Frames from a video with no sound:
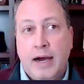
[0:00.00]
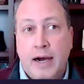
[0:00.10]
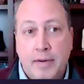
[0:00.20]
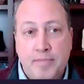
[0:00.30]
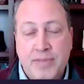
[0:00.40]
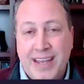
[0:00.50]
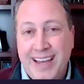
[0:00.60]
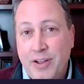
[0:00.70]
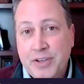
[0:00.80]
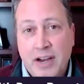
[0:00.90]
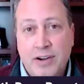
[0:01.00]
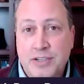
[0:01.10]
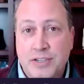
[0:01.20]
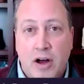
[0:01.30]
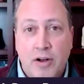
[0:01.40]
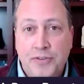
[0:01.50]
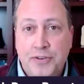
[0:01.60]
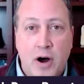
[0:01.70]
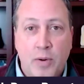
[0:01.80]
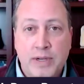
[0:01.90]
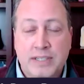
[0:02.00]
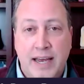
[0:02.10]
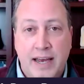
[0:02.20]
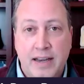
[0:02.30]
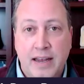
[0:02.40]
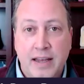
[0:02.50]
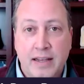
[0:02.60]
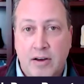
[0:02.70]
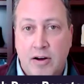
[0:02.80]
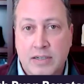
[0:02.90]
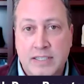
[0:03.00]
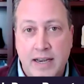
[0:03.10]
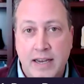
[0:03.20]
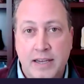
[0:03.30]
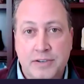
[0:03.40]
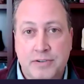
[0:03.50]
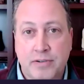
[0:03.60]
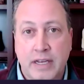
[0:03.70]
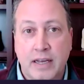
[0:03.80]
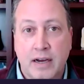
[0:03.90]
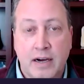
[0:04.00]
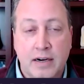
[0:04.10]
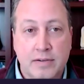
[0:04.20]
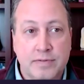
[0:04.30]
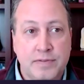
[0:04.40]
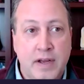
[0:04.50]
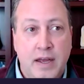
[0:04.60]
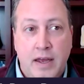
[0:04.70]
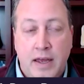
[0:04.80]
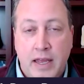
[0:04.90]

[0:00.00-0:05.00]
Healthcare has just also always had a longstanding history of,